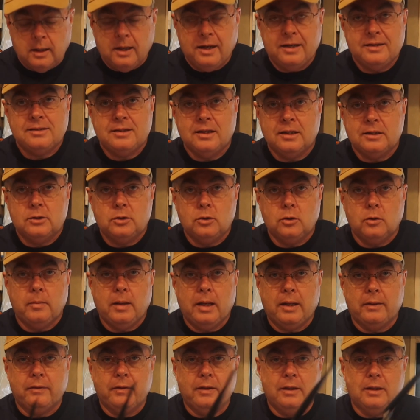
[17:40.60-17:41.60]
The nice thing too
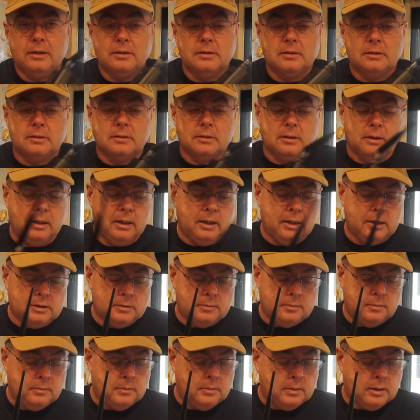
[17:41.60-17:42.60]
about this
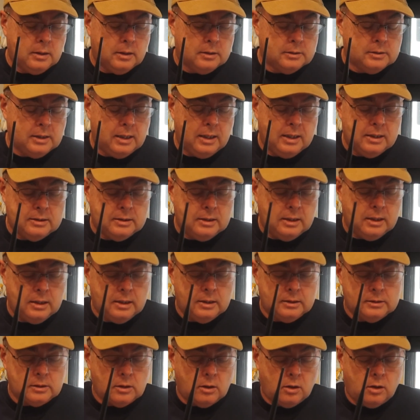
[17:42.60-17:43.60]
is because the
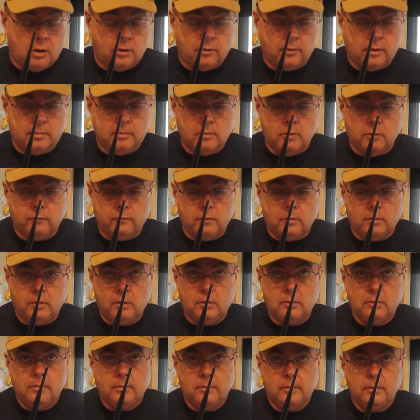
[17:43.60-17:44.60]
antennas are
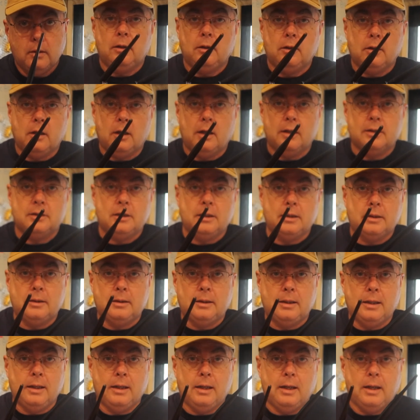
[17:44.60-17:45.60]
removable, you can actually
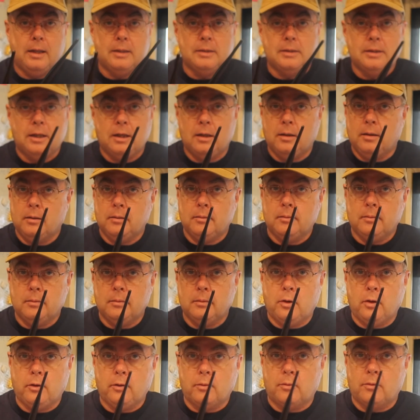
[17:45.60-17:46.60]
get an antenna
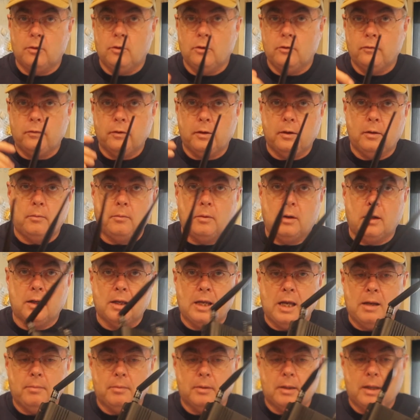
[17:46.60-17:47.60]
put on the roof and then run a
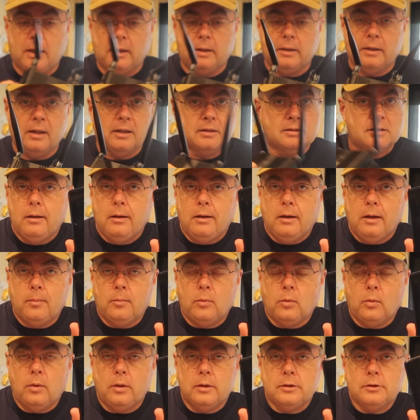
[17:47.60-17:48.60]
cable down to this.
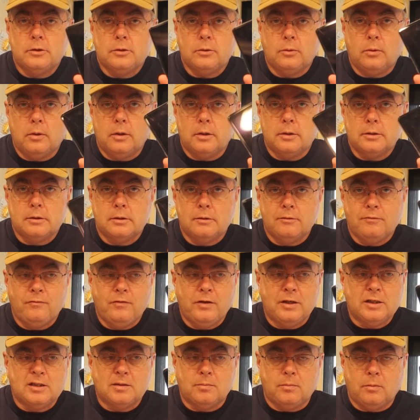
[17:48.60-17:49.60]
Number 1 source,
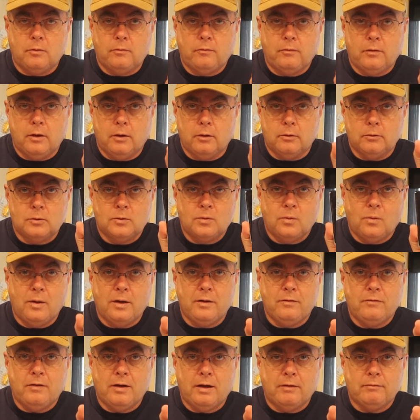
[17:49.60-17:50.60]
Visible phone,
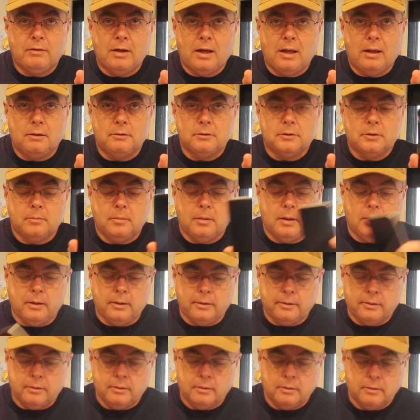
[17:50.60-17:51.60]
$25 a
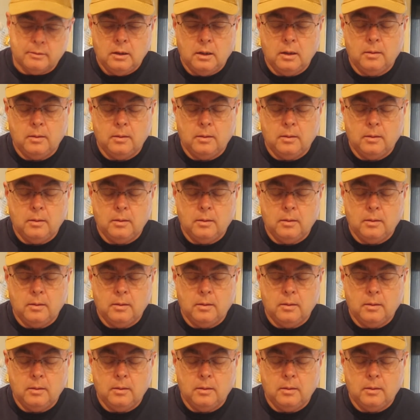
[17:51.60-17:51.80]
month.